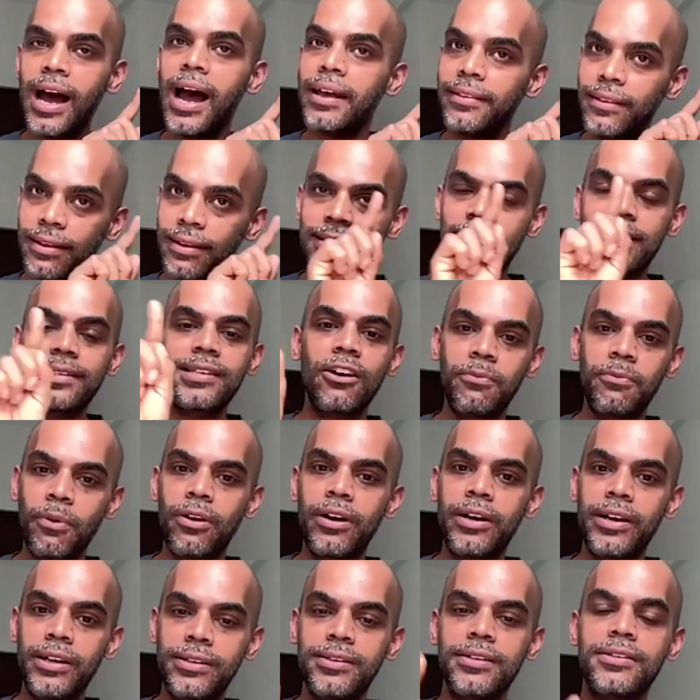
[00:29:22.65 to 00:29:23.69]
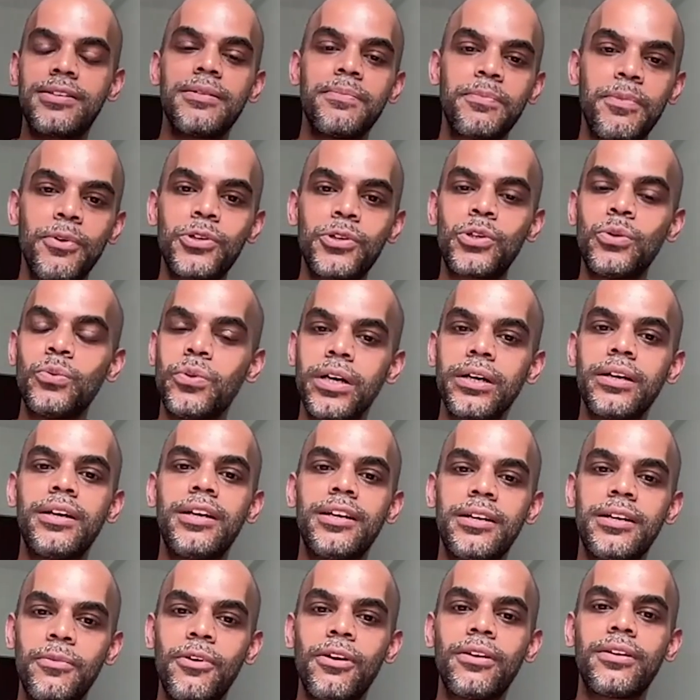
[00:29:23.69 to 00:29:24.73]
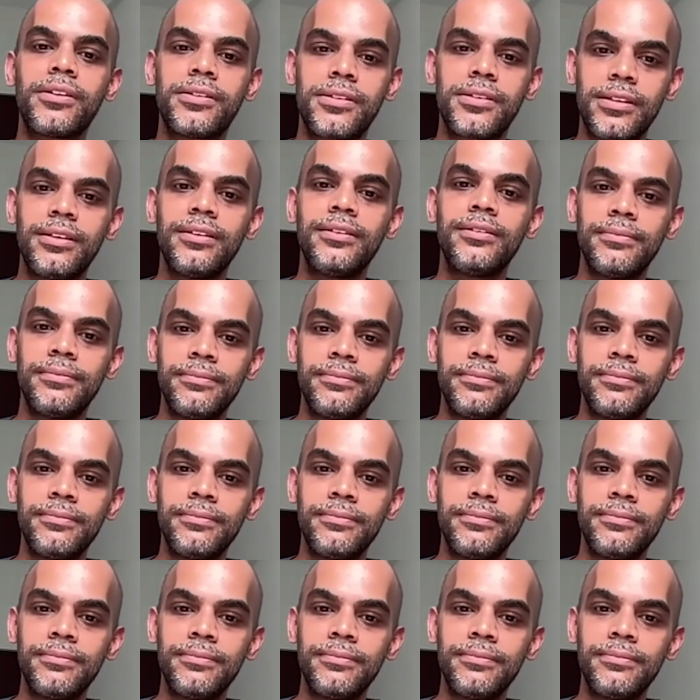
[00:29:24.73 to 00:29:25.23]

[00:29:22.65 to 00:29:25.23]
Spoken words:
I think that's how politics is supposed to work in a democracy.